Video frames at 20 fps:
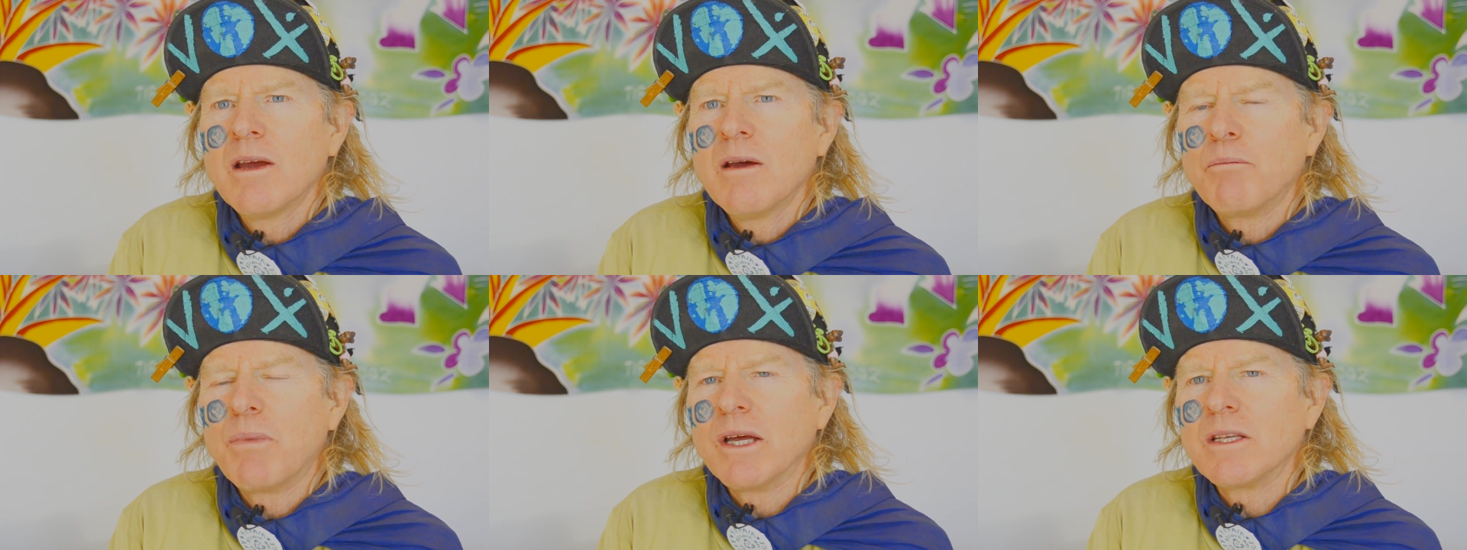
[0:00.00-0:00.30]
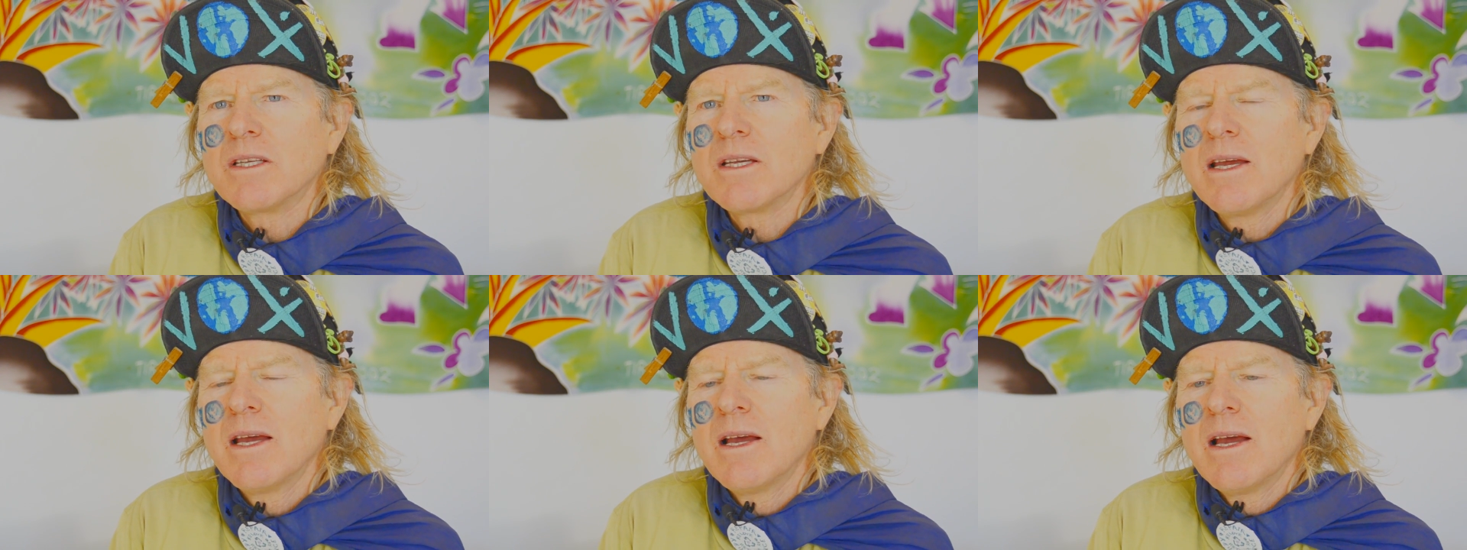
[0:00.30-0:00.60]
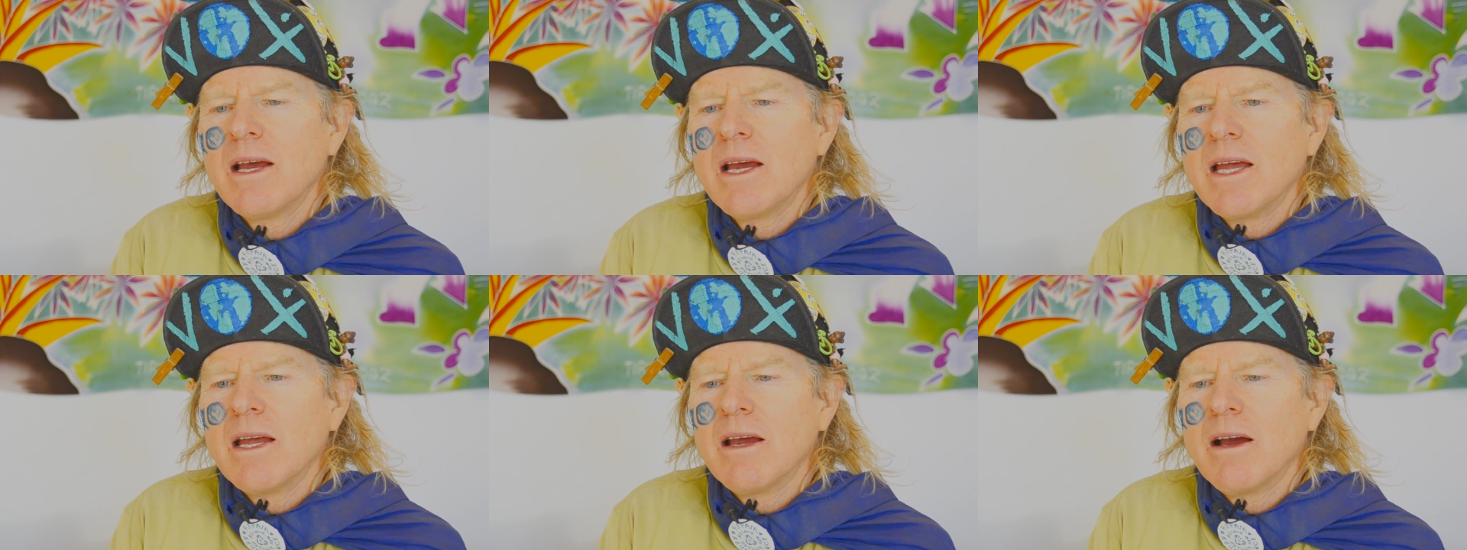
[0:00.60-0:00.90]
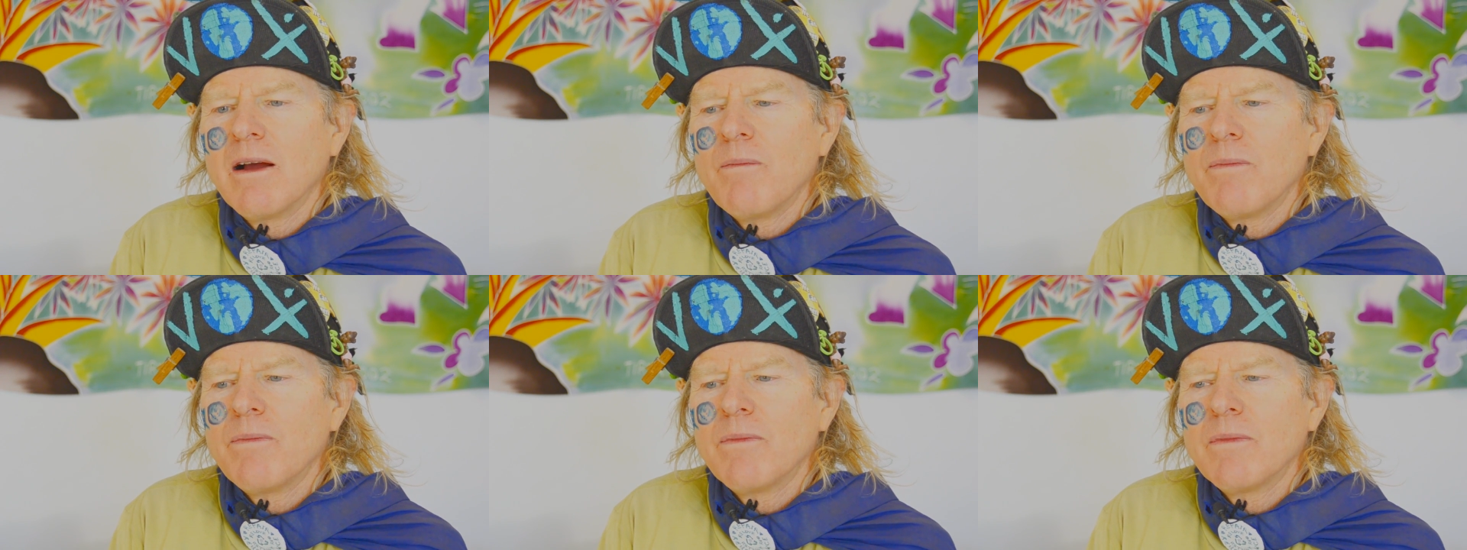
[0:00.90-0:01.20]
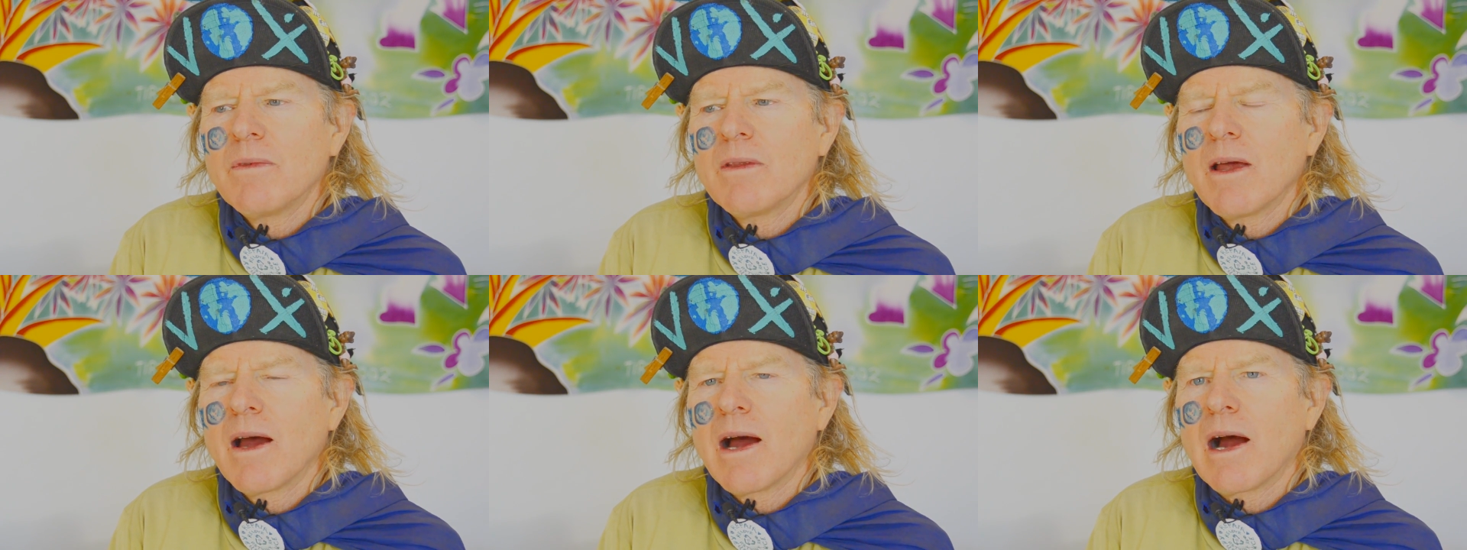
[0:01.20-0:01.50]
But
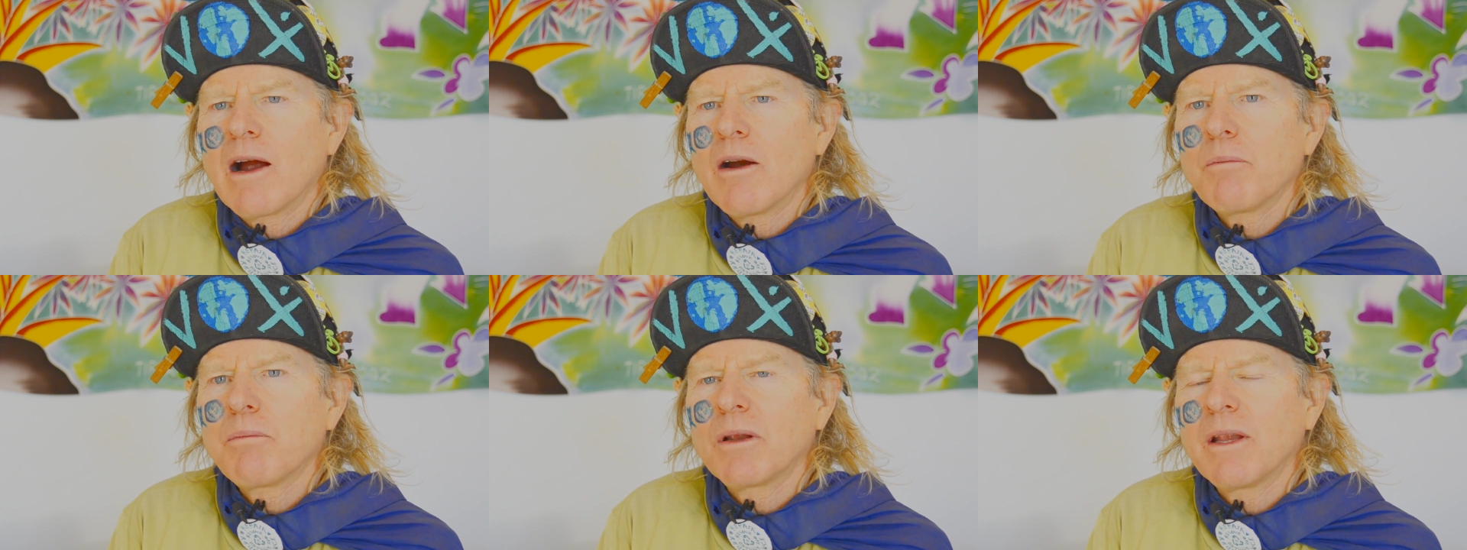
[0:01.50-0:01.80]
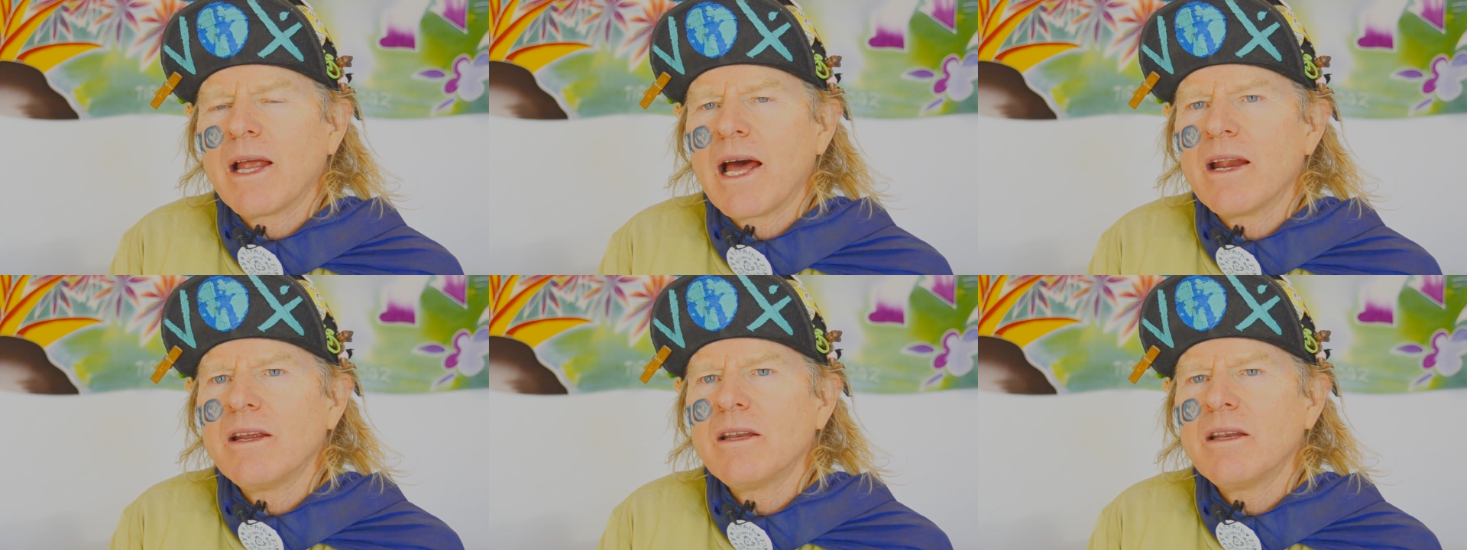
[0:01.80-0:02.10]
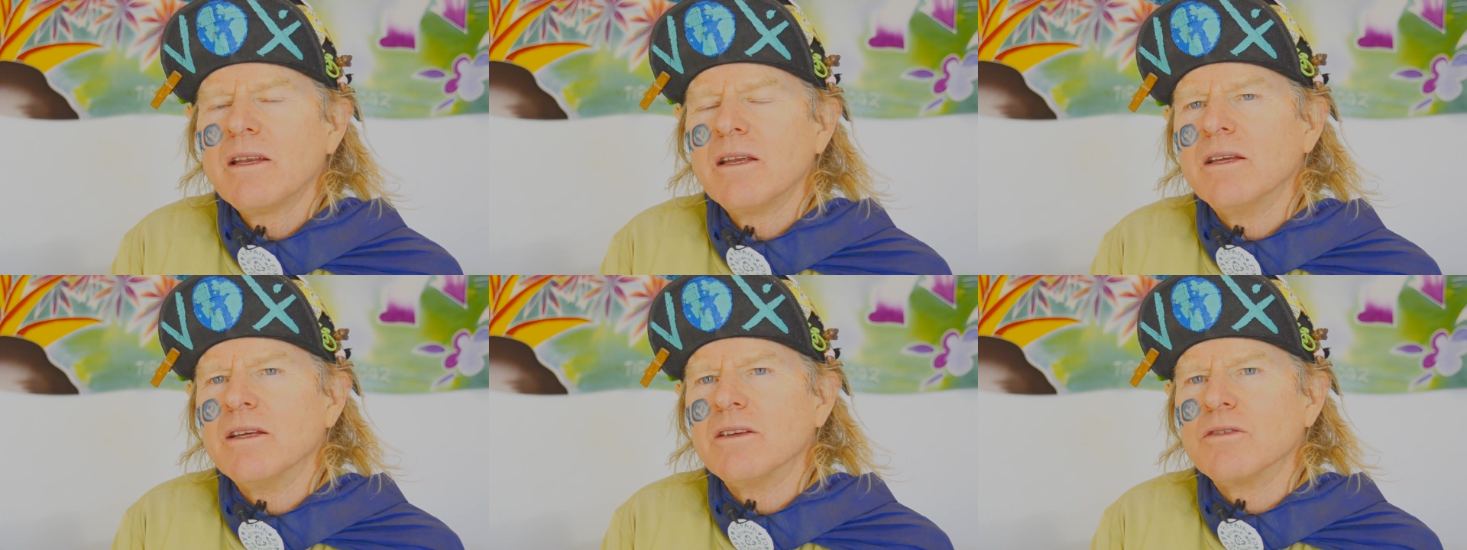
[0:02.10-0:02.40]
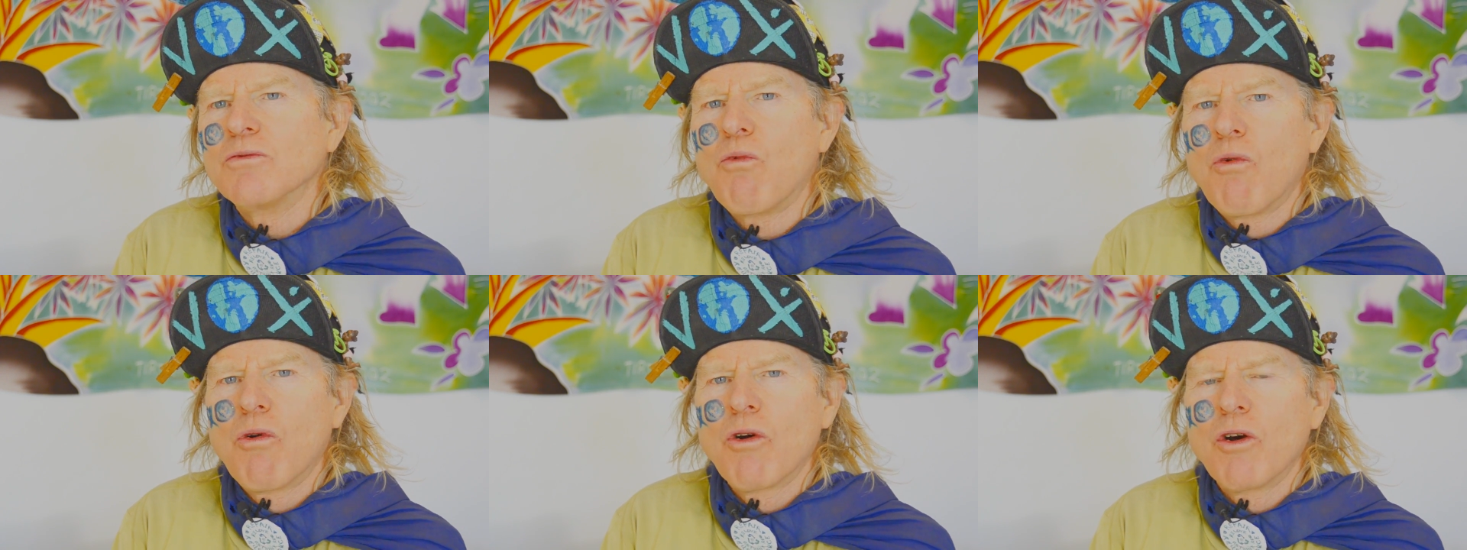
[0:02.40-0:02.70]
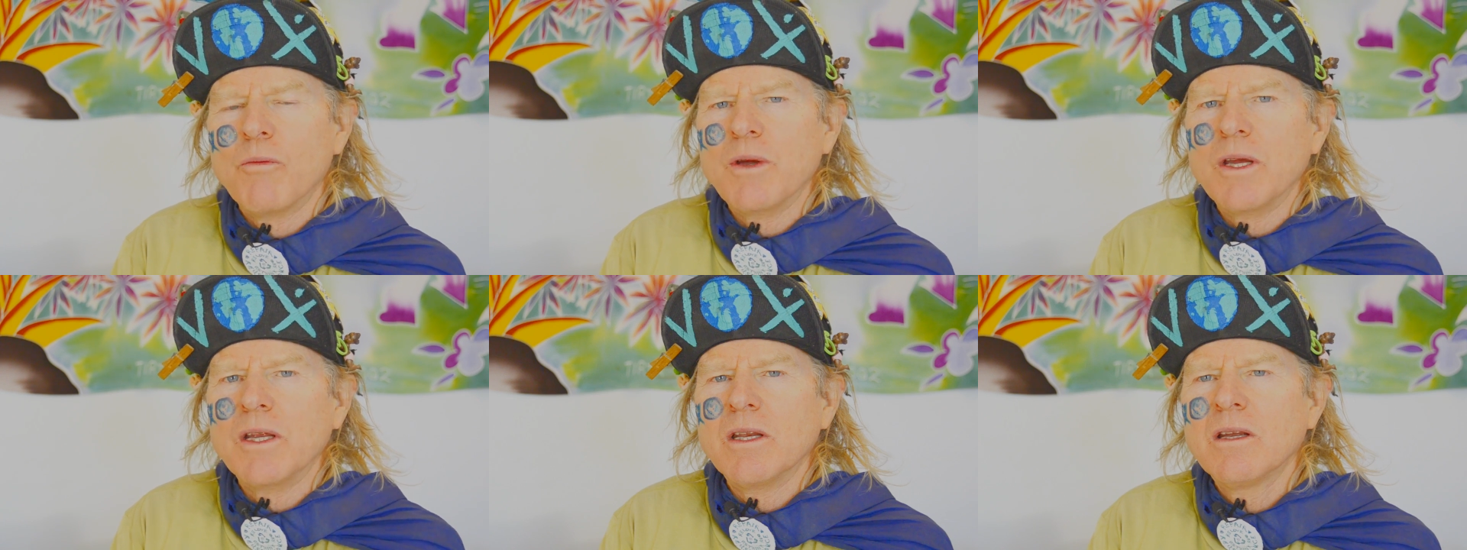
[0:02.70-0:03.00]
our planet is
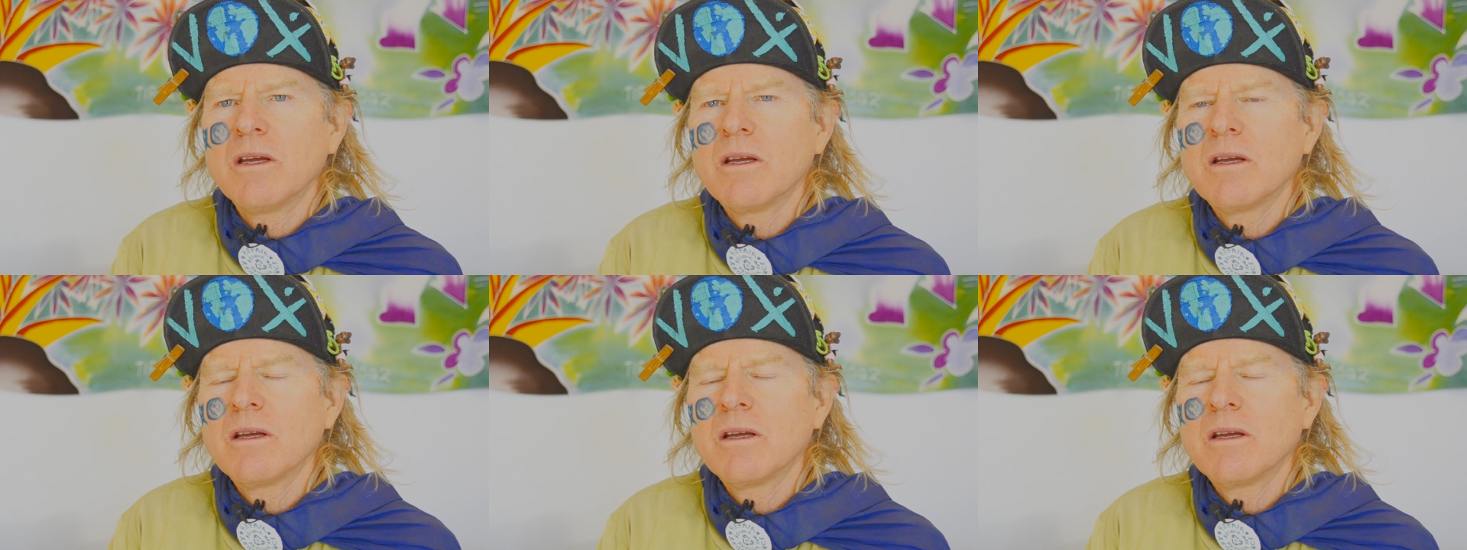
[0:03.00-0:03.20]
warming